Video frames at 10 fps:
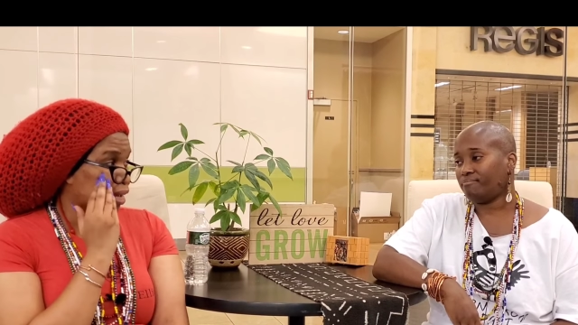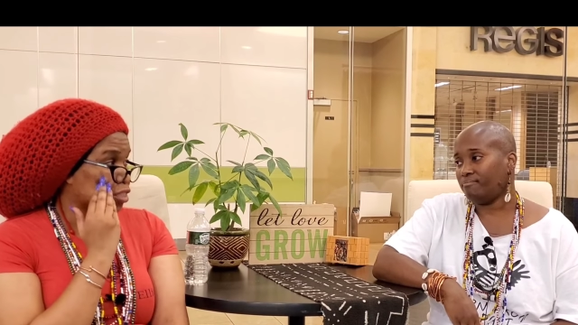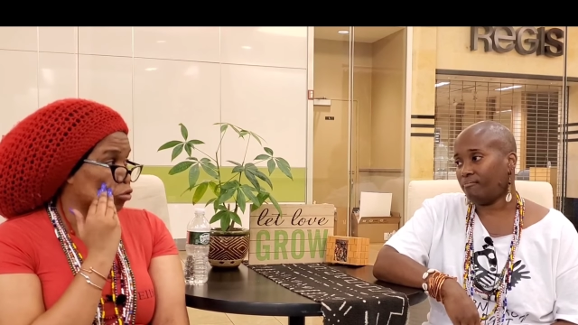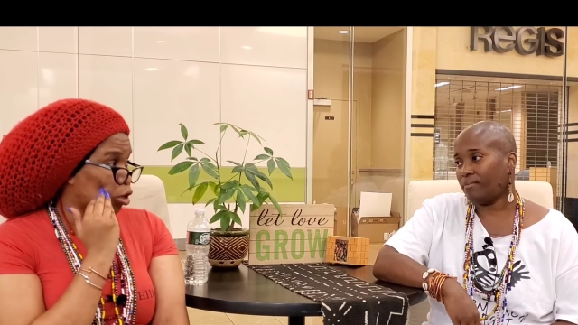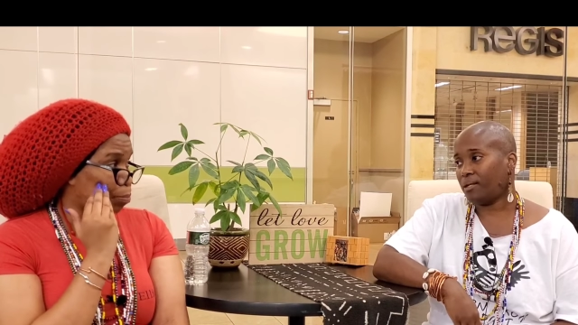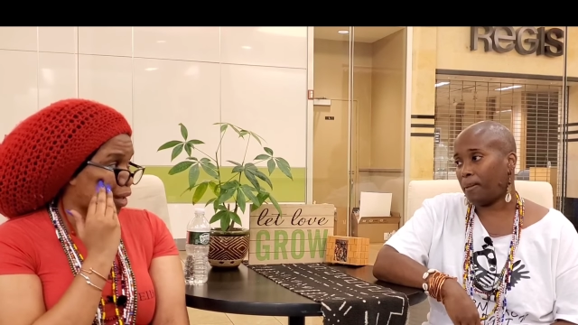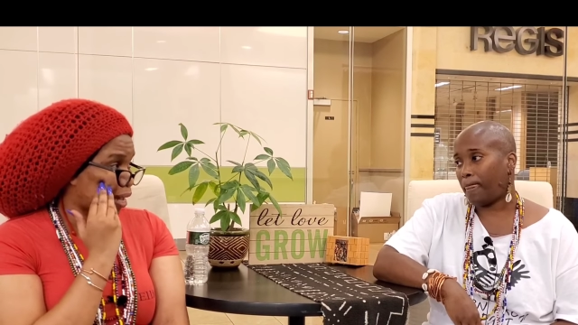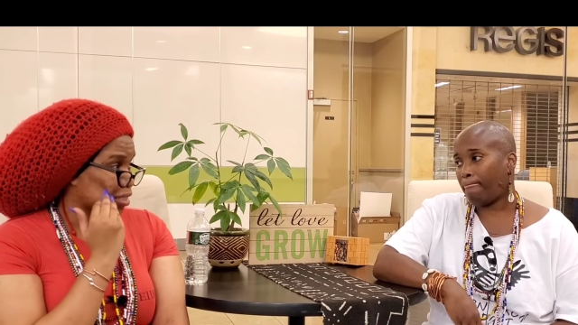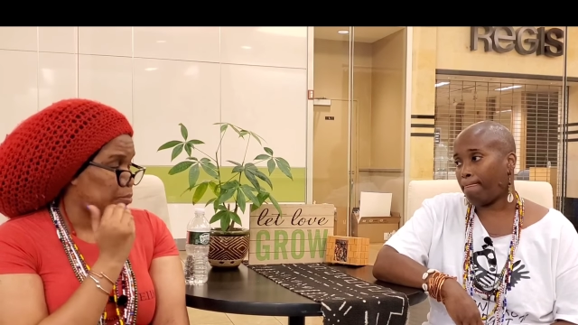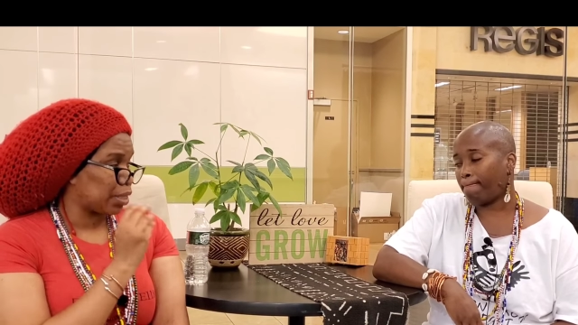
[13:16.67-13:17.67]
Speaker 1: castor oil
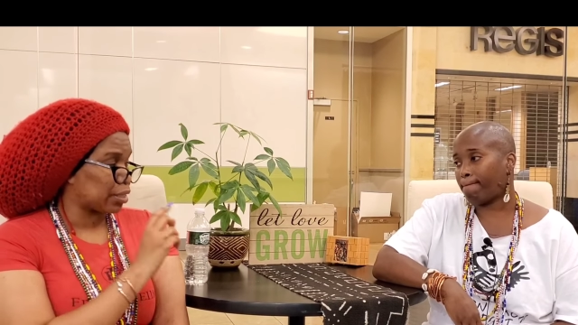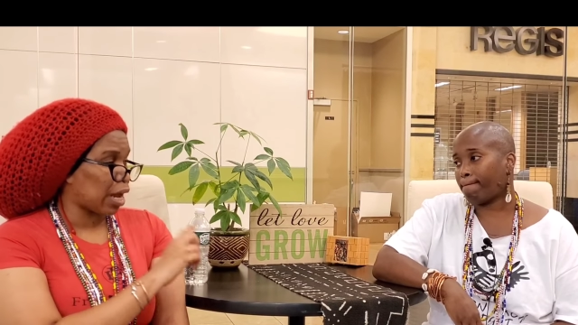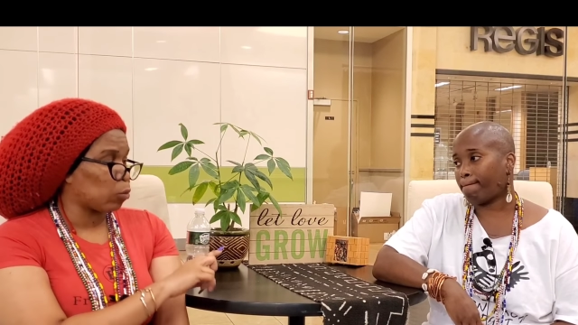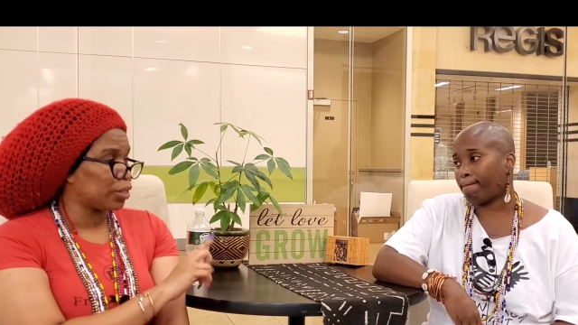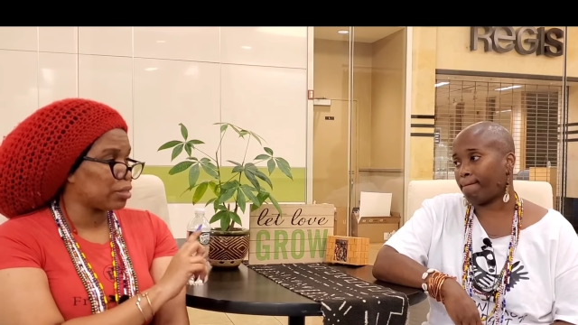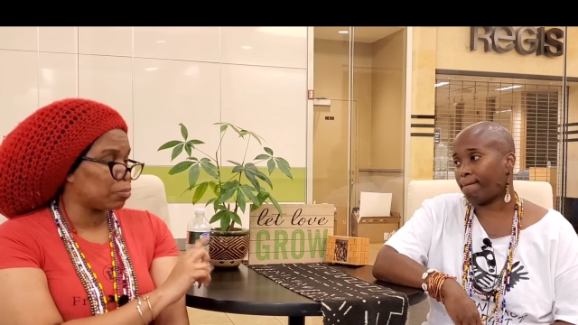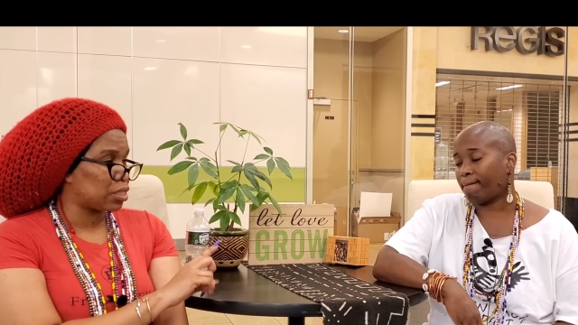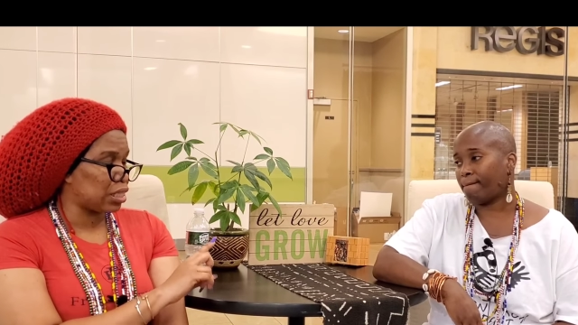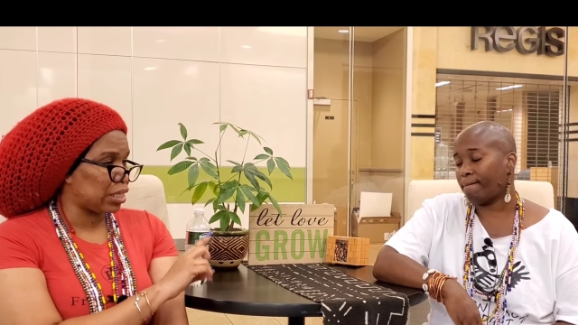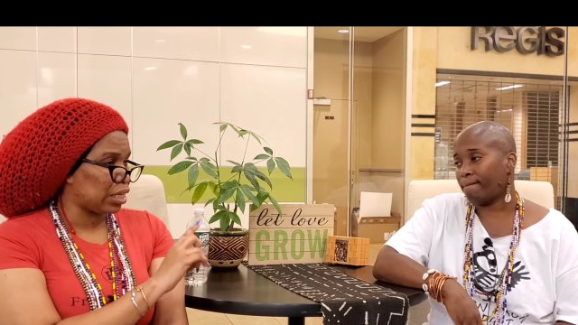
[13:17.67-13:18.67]
packs, but I want
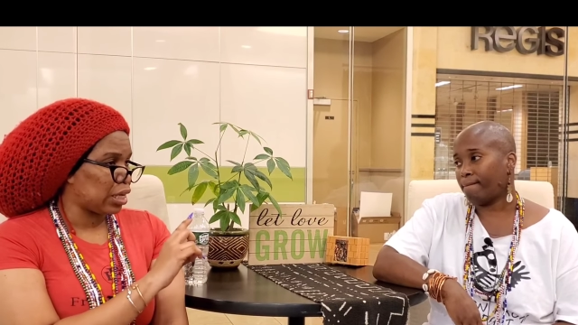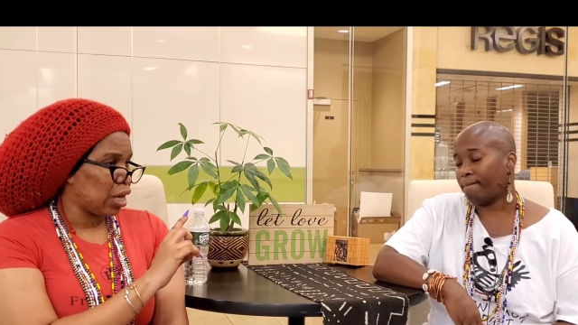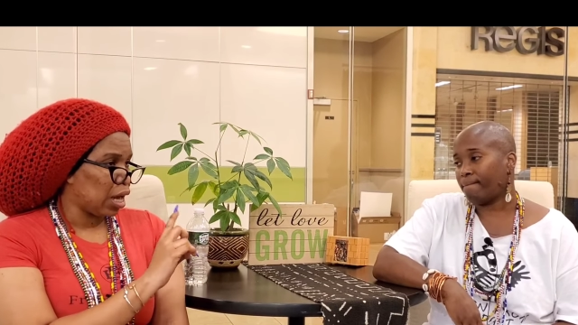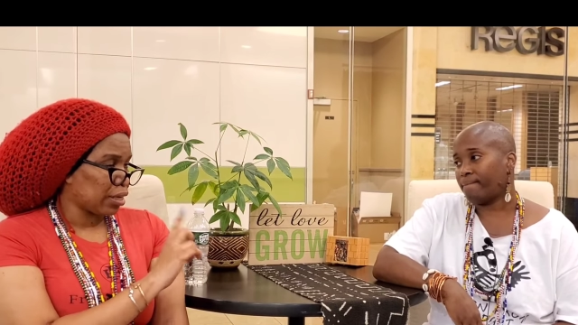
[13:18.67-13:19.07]
to see.